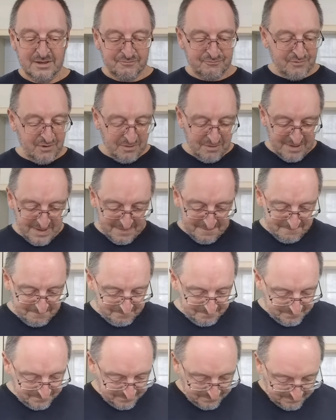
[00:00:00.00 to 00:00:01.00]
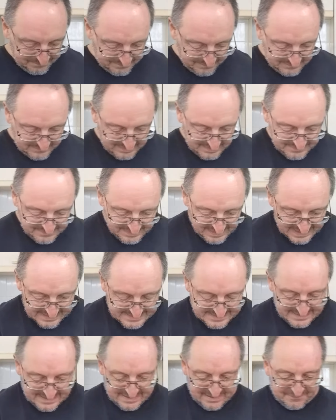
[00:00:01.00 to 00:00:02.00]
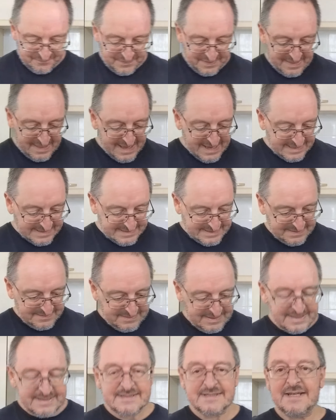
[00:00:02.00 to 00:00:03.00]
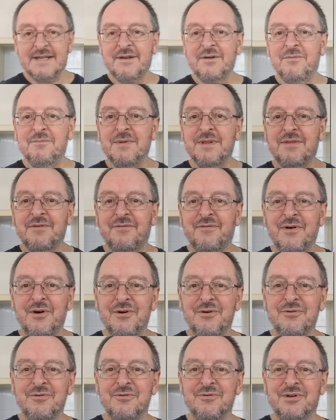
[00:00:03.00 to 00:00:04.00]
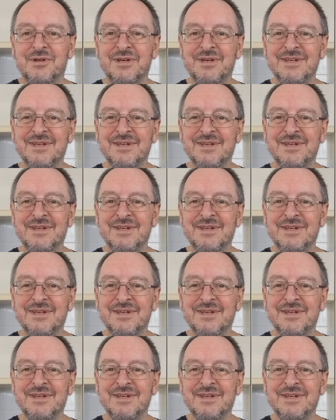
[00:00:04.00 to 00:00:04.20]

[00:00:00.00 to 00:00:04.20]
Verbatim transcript: Right, that's enough of that. Let's get on with the food.